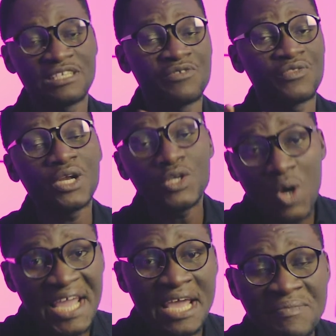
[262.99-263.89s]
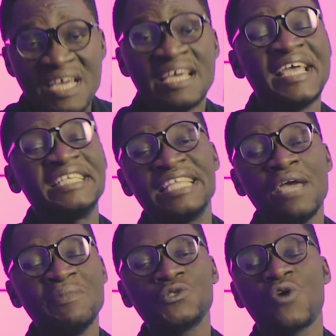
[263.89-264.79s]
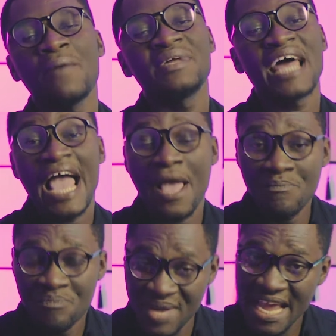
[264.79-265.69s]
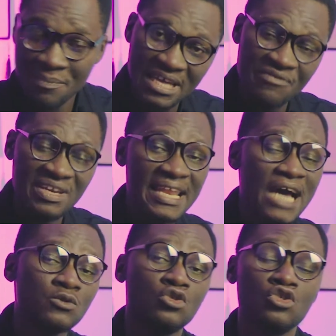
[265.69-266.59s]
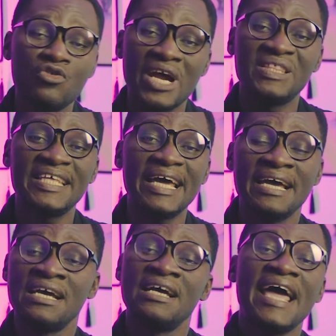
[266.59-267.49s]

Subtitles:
If you don't know him, his name is Quamina MP. I'm giving it out to you right there.